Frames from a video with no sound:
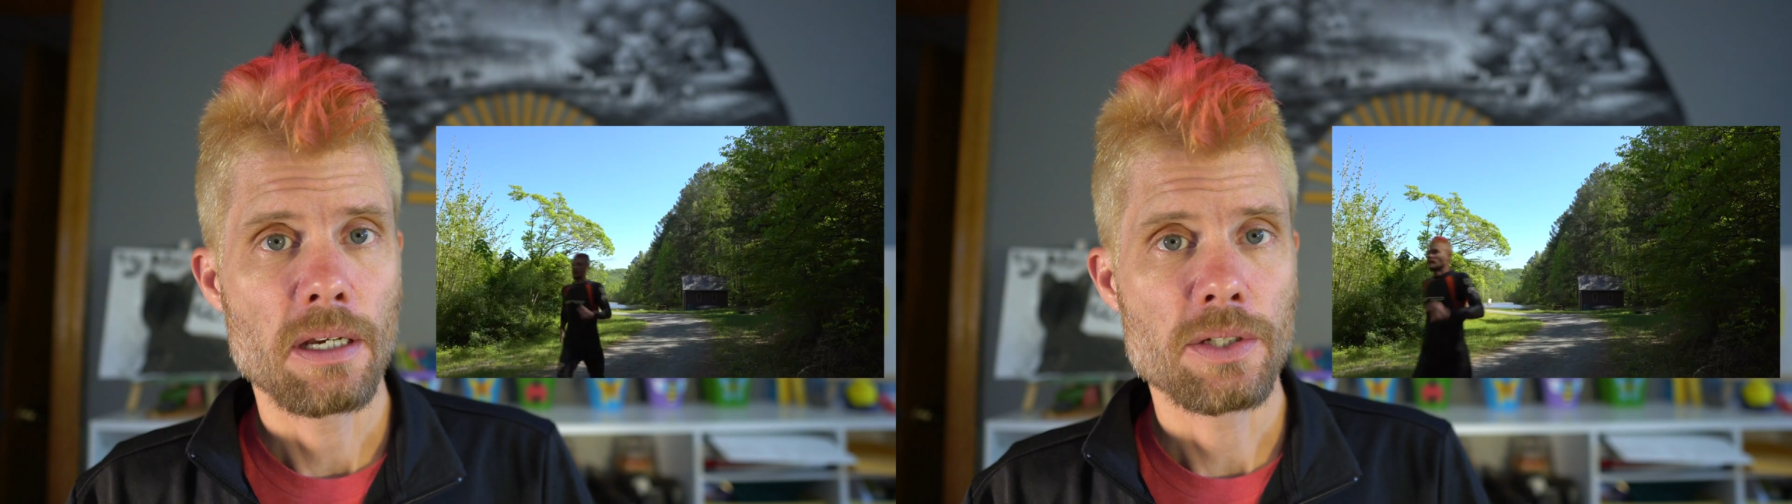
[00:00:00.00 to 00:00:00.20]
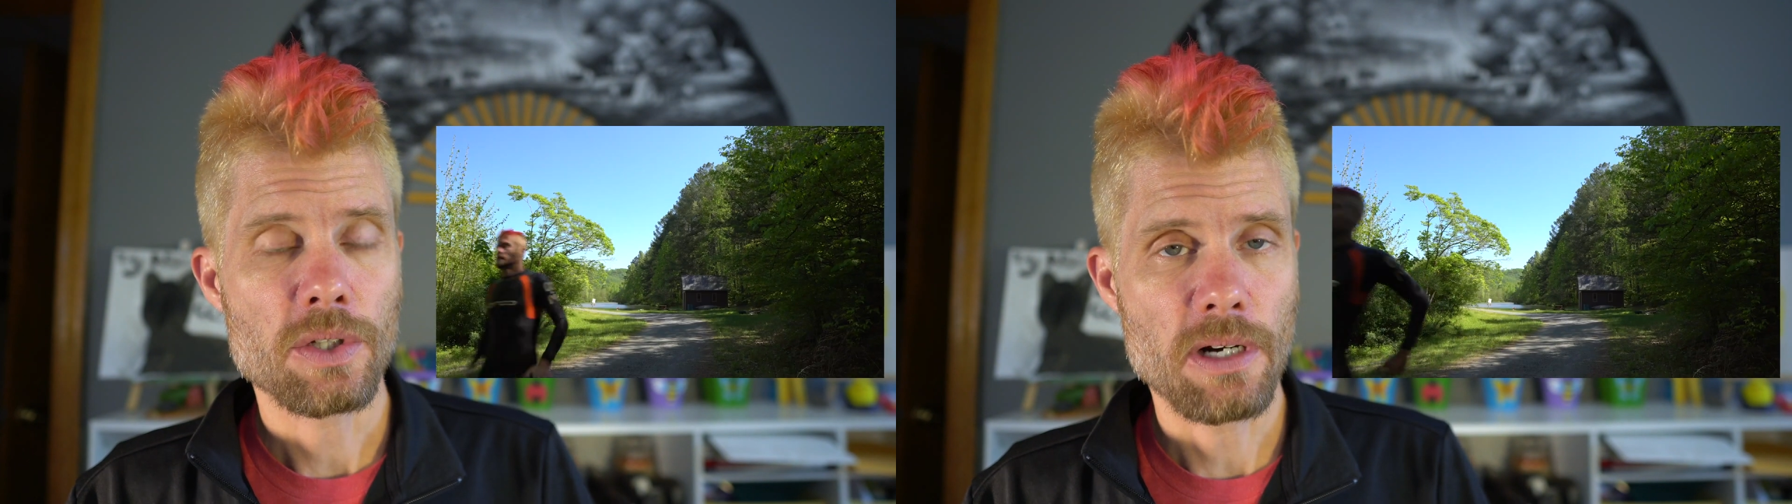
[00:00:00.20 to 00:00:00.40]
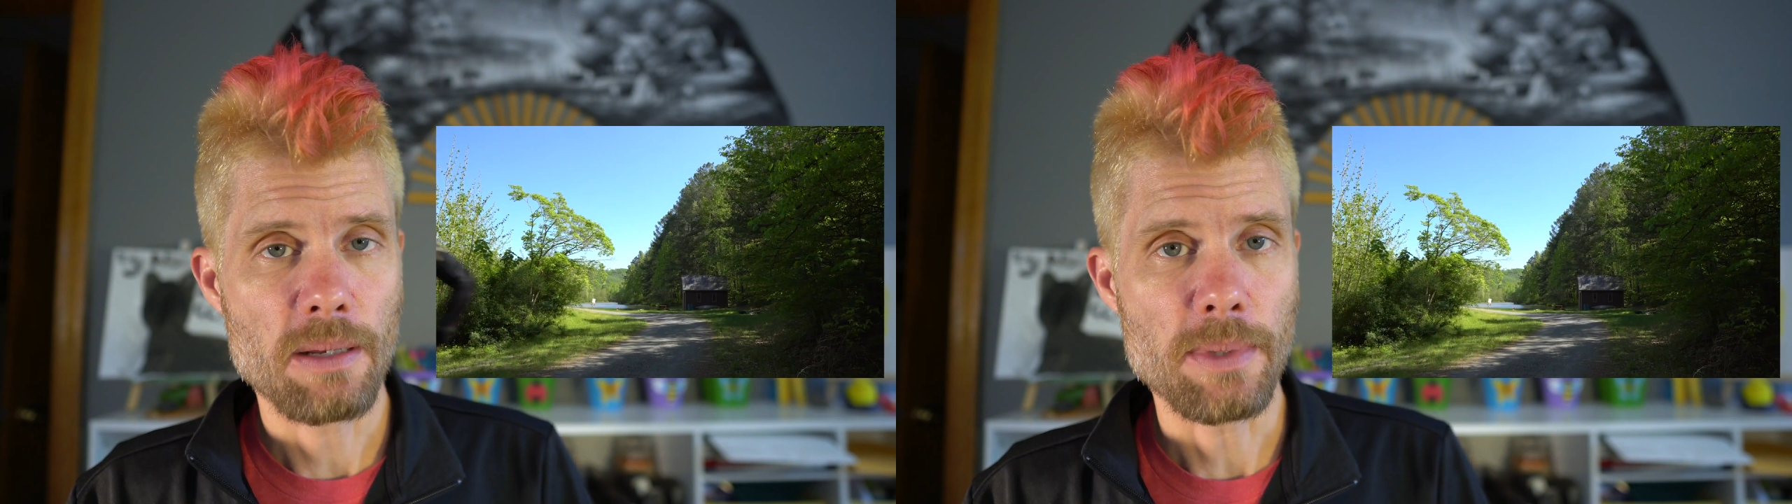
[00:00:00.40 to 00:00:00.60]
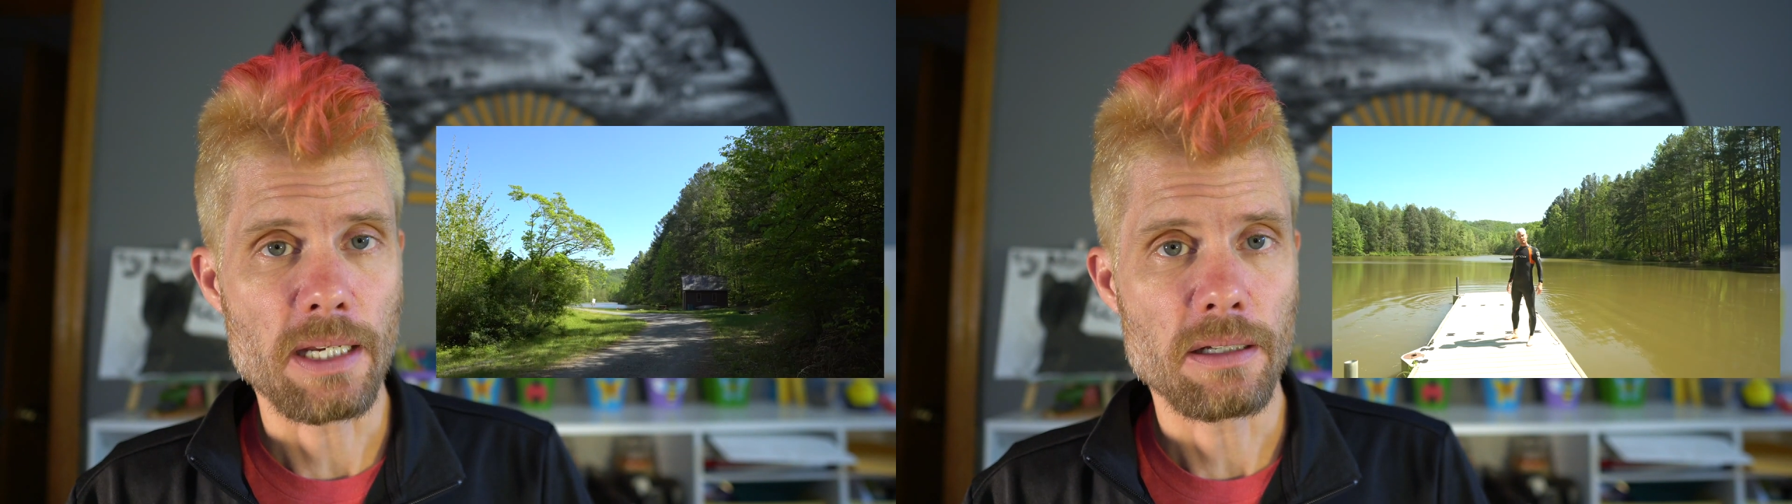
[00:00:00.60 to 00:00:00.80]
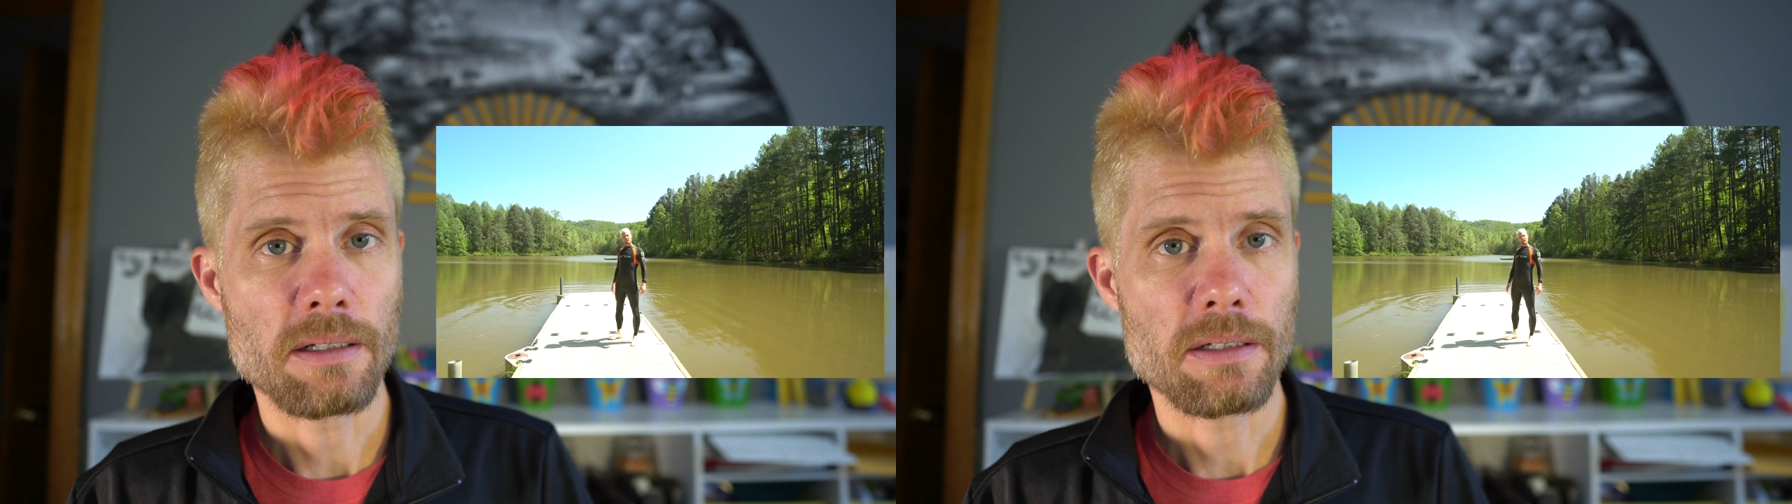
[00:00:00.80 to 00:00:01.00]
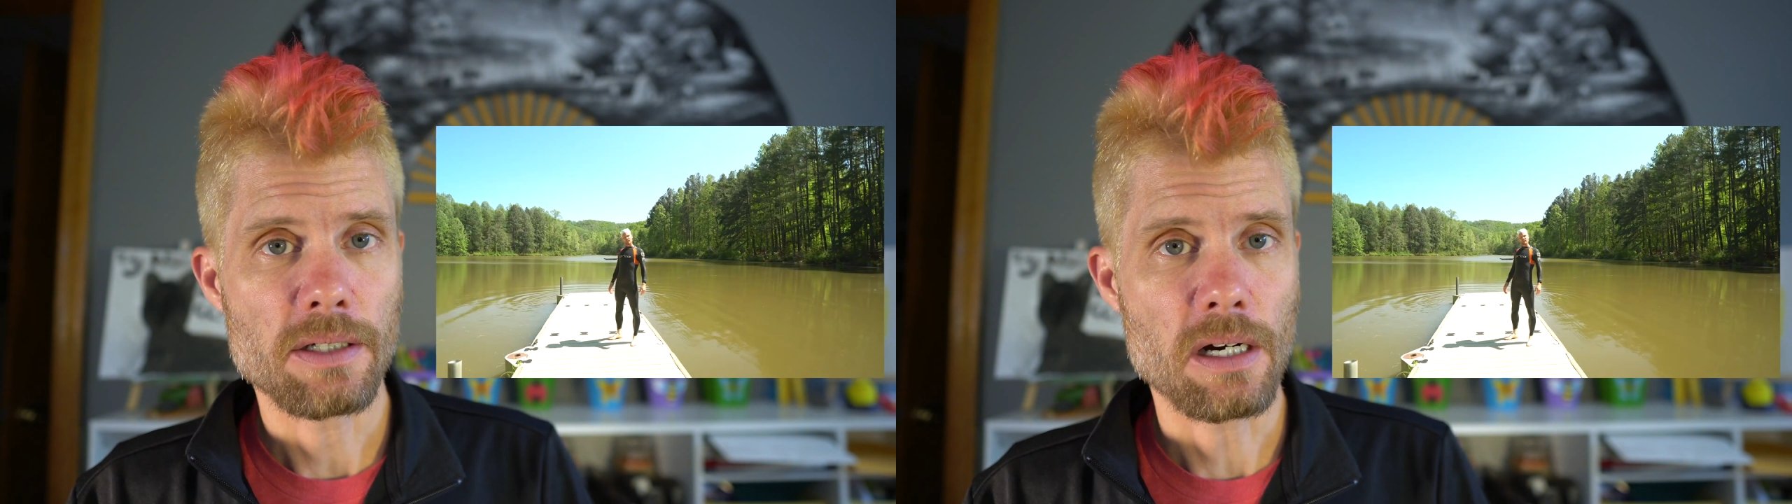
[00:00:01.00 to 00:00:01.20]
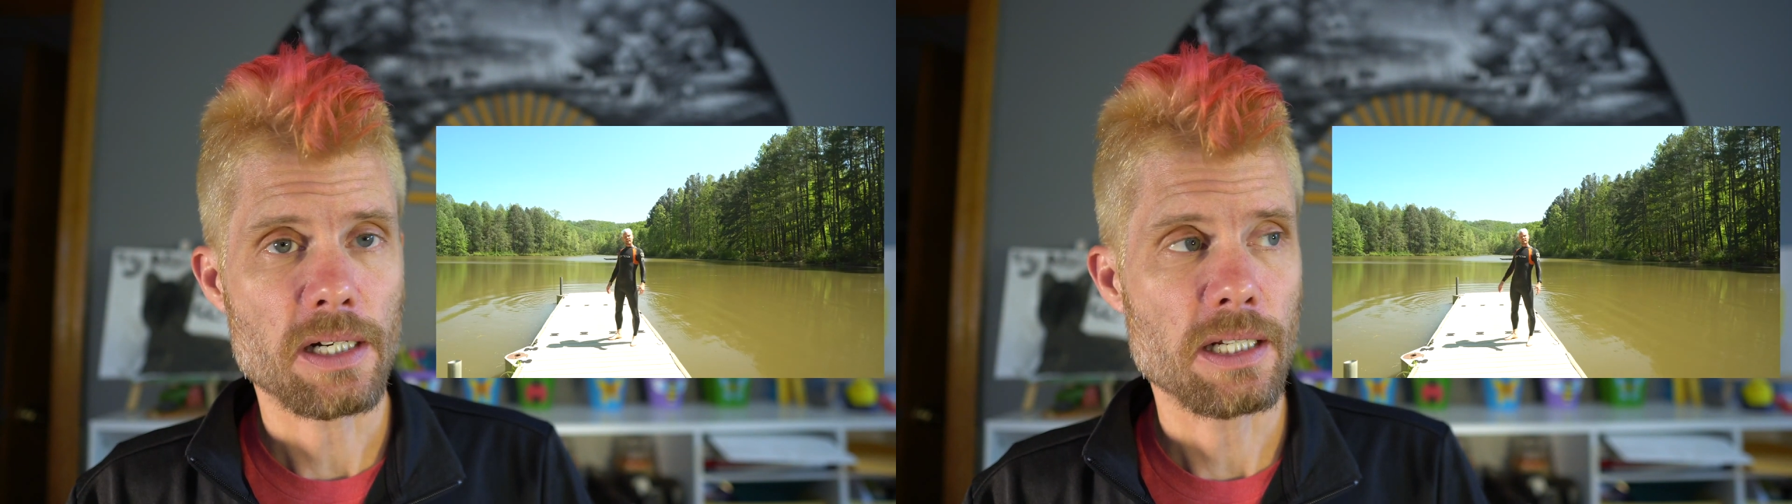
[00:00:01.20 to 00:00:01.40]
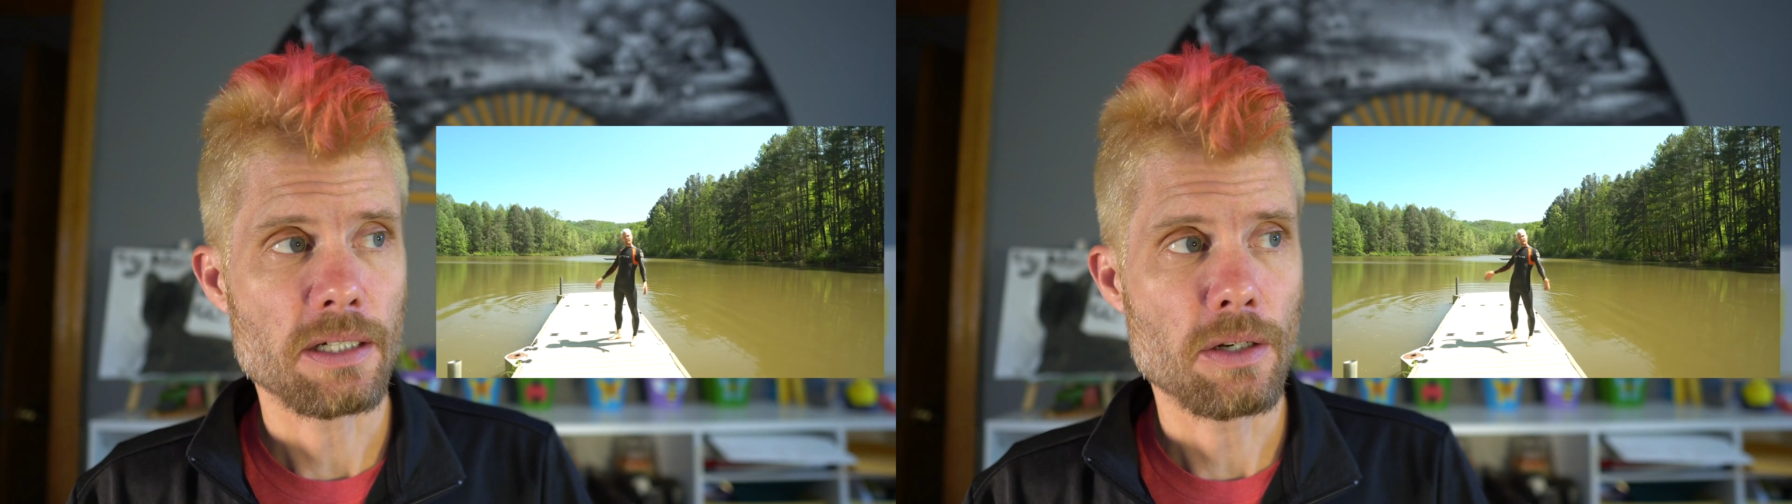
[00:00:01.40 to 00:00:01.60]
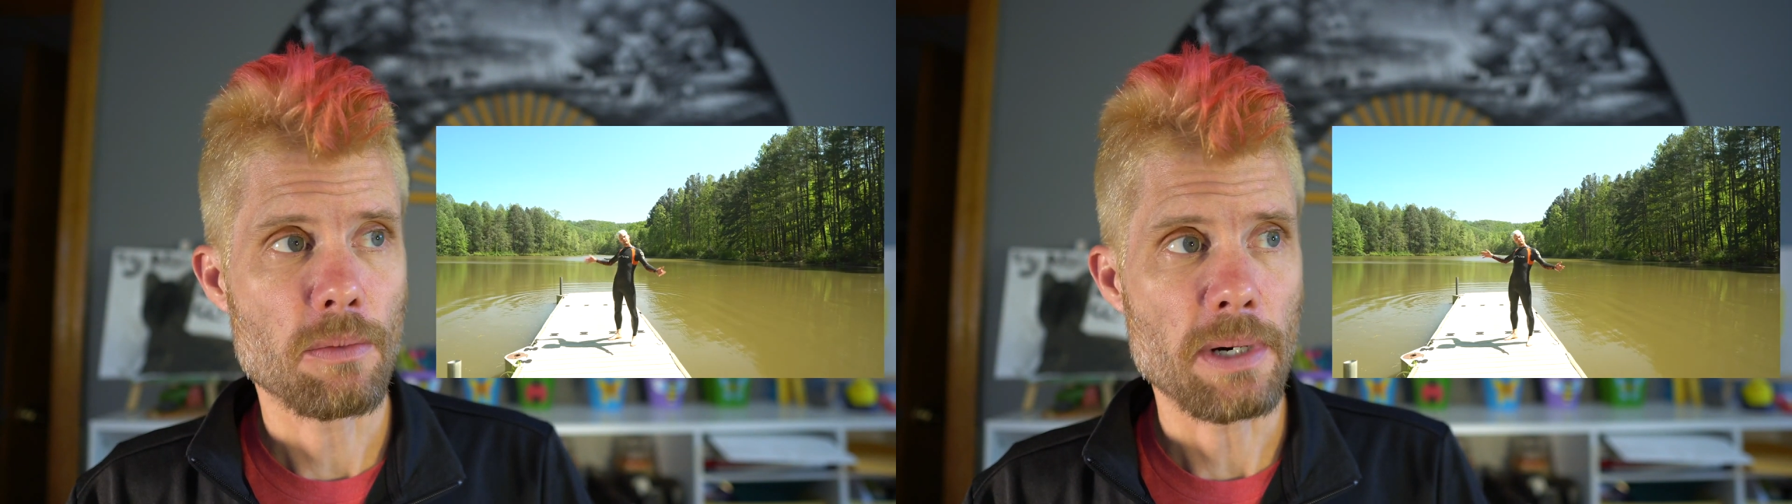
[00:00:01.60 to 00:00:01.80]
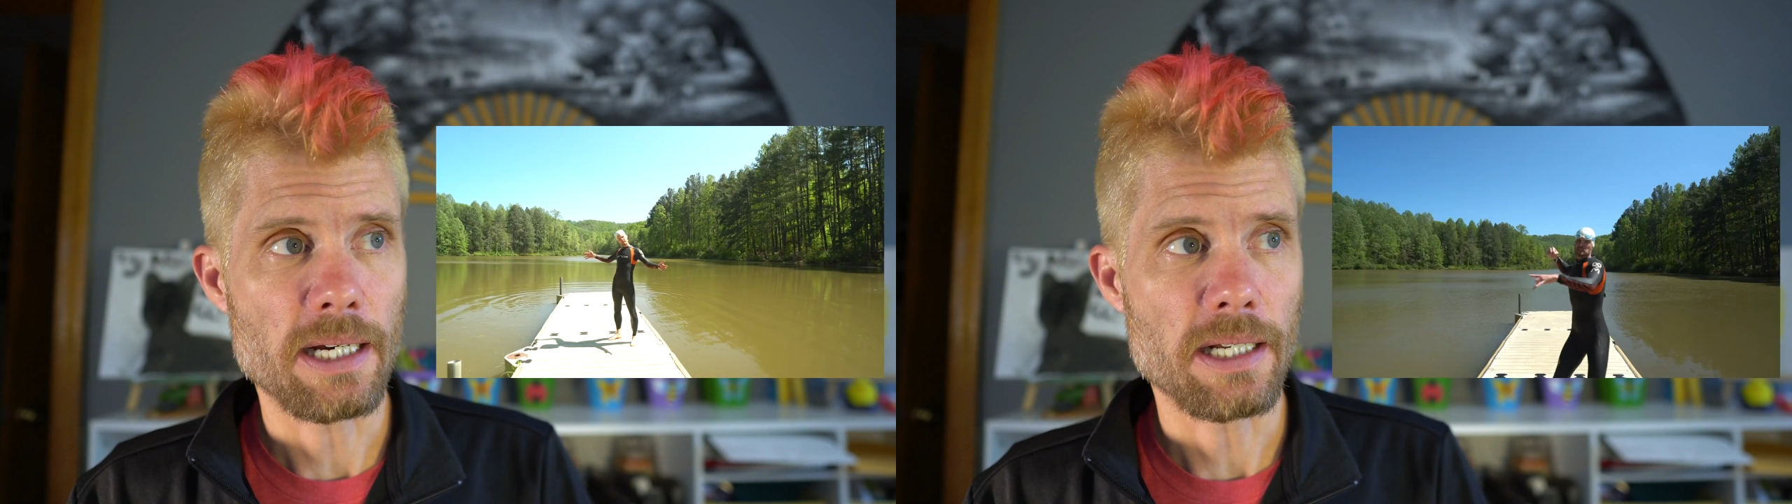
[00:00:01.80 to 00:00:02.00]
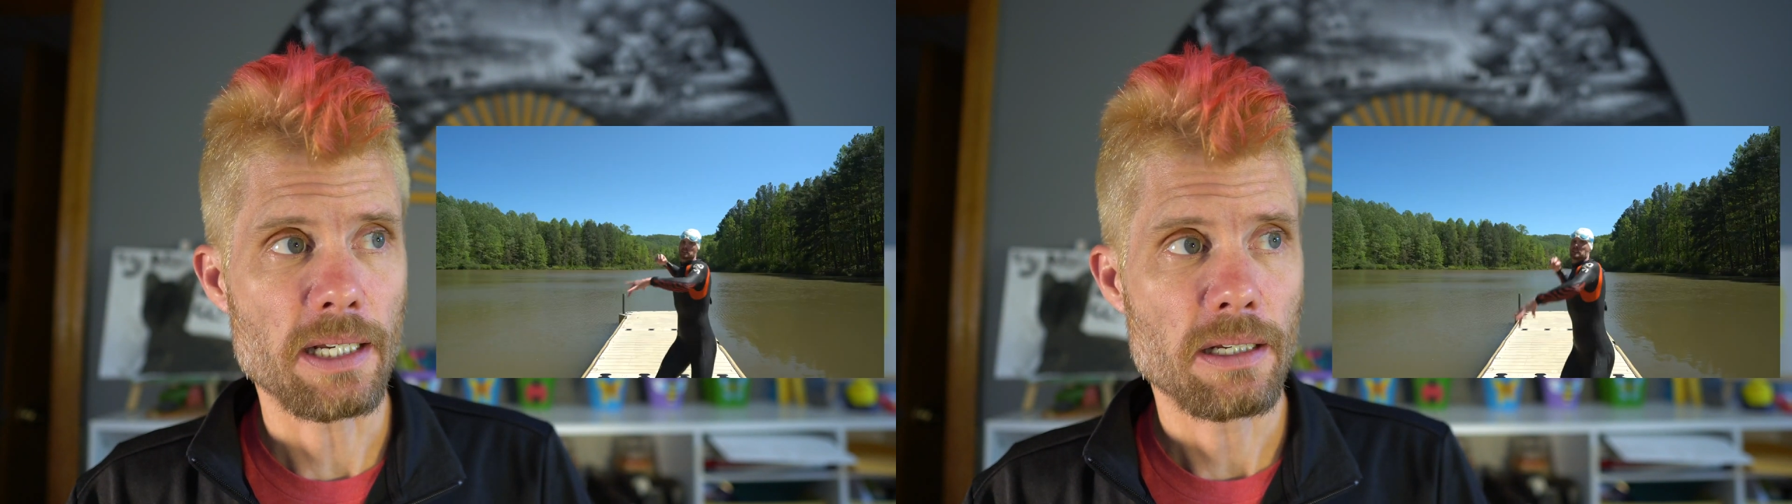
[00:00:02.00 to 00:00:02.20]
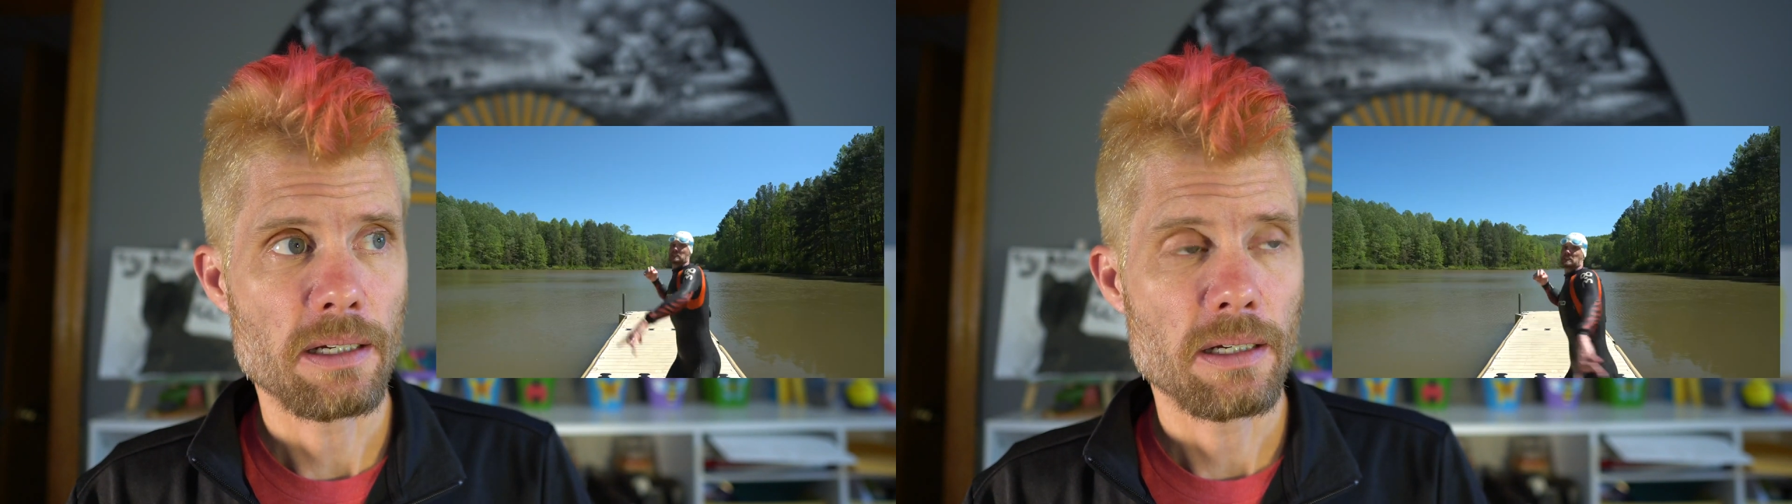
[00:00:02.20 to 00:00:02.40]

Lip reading: screaming, talking to nobody,